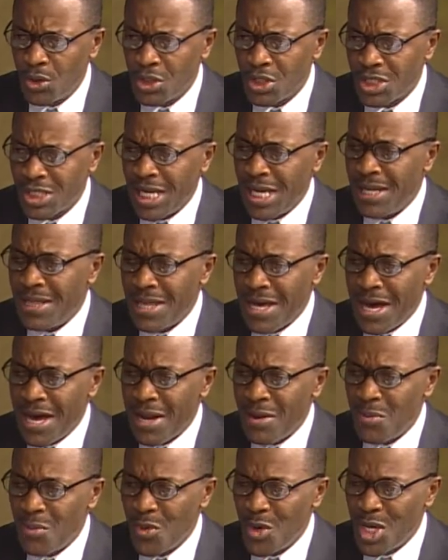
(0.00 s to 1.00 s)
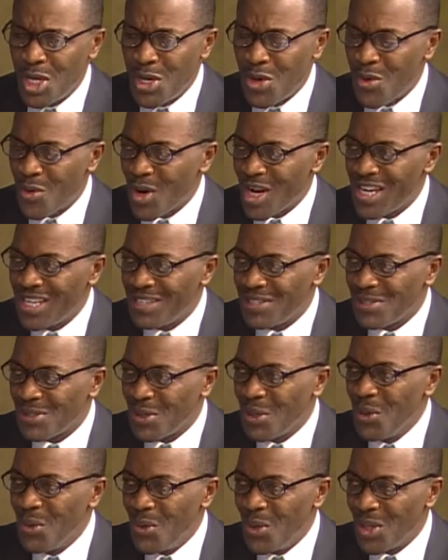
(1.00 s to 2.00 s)
said that when you were in
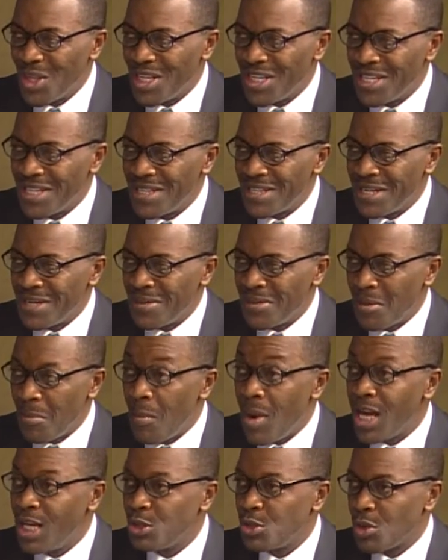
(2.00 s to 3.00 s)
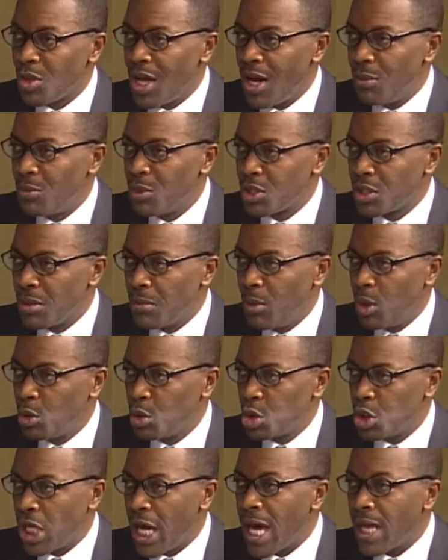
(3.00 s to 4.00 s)
school, the major that was the
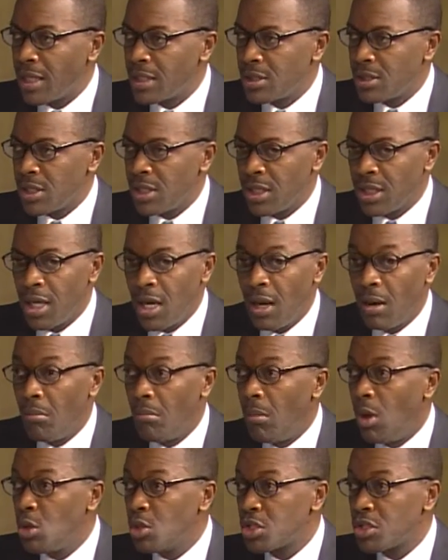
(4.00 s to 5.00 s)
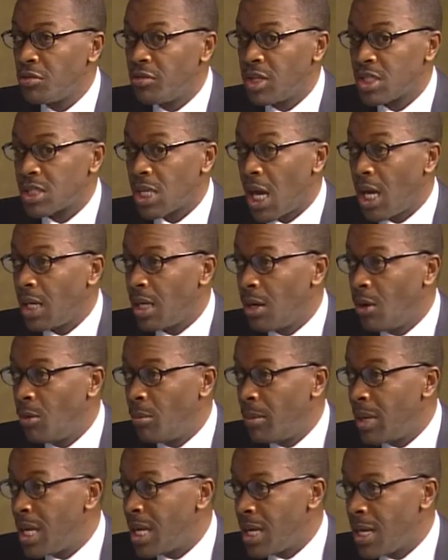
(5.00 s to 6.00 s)
most challenging, most of us, I know
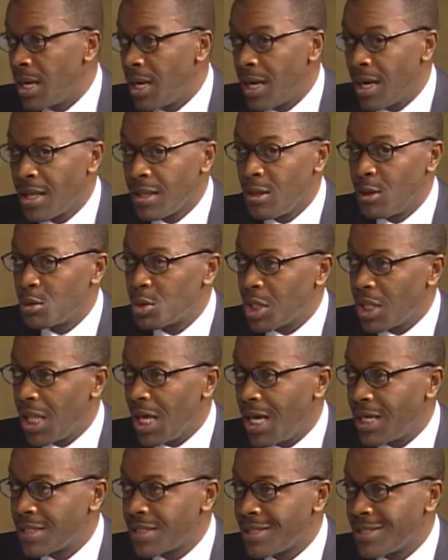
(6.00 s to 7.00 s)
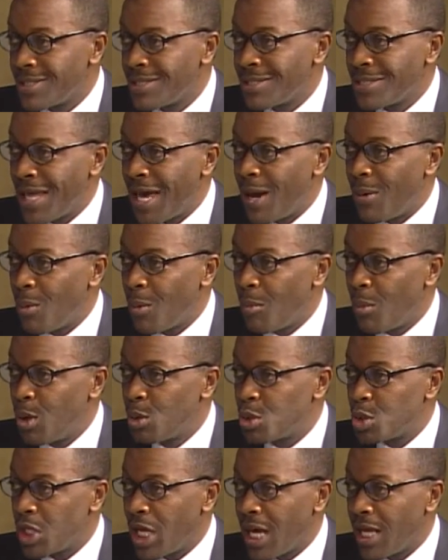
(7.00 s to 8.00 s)
me, those classes that were
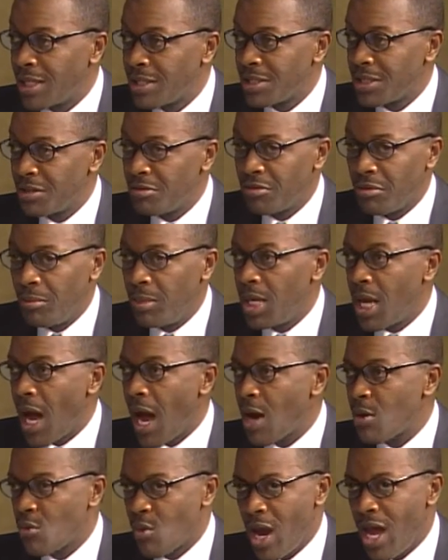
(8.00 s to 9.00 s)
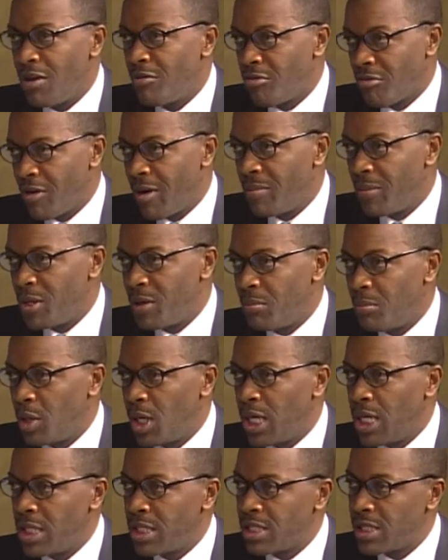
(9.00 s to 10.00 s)
most challenging for me, I ran from them,
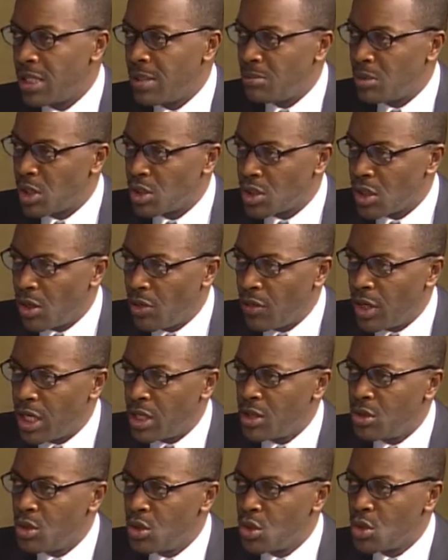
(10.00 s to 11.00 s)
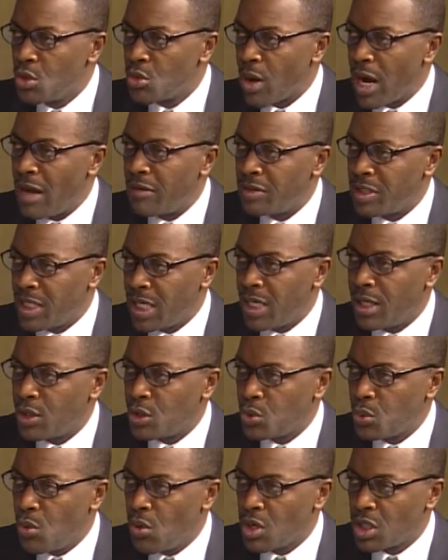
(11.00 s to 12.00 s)
but it seems as though you
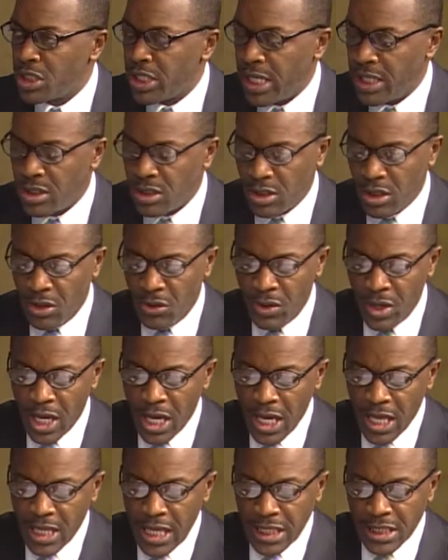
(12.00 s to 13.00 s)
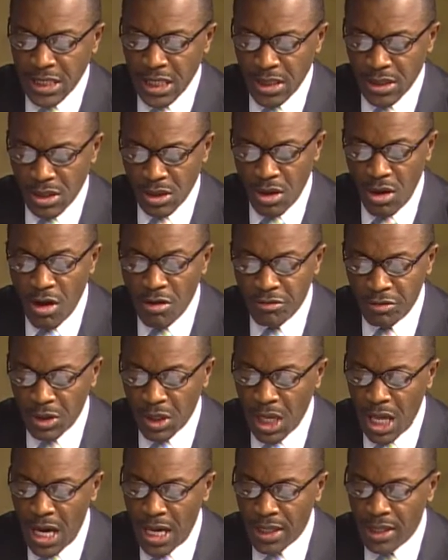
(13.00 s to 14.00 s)
gravitated towards that. So that says an
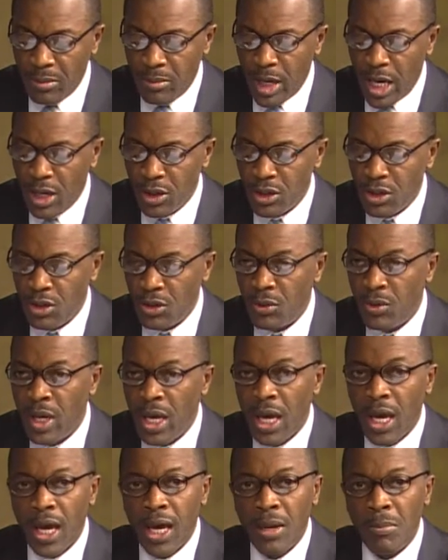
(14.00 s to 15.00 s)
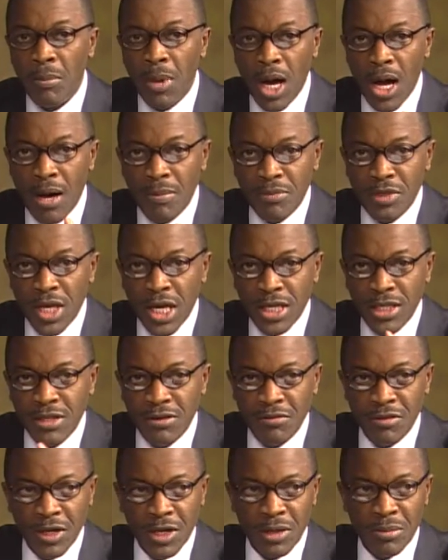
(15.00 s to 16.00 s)
awful lot about you. And Mom, thank
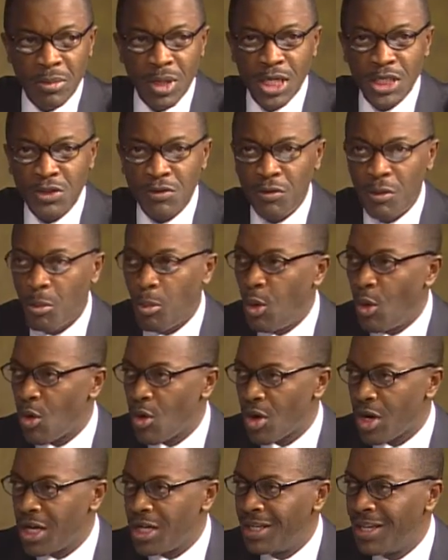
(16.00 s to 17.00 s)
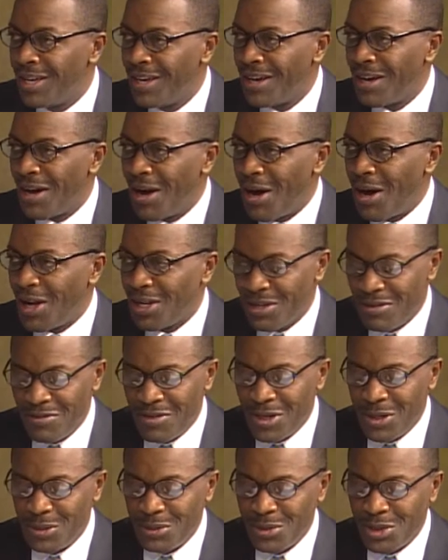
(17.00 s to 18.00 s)
you very much for pouring all of
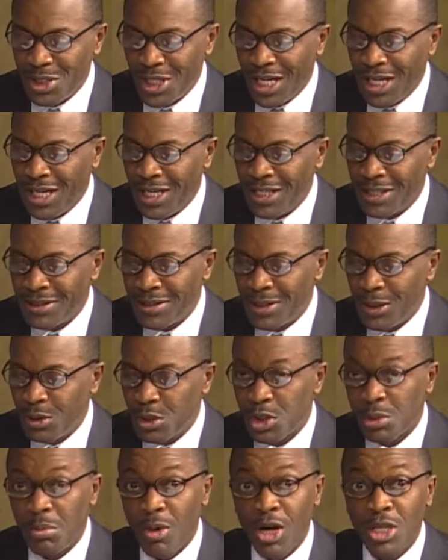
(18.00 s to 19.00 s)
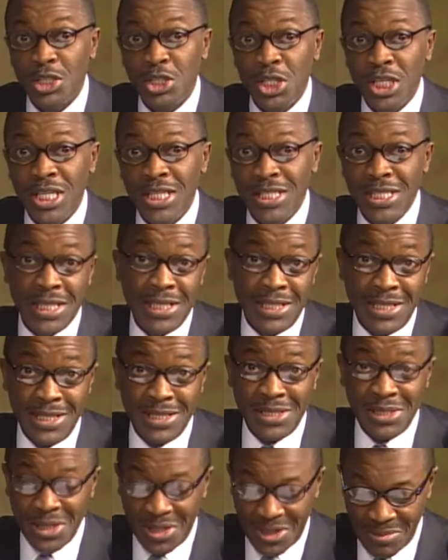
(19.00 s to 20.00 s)
those smart genes into
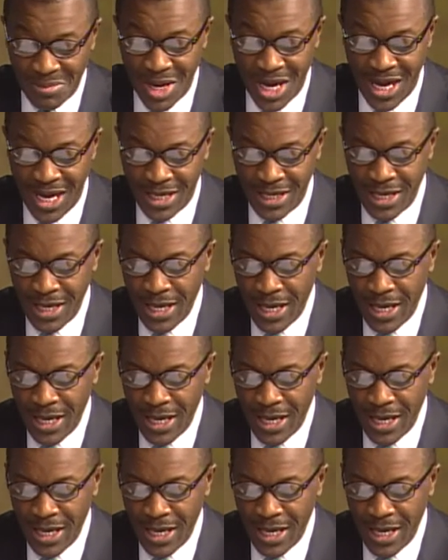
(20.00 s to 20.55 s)
this young man.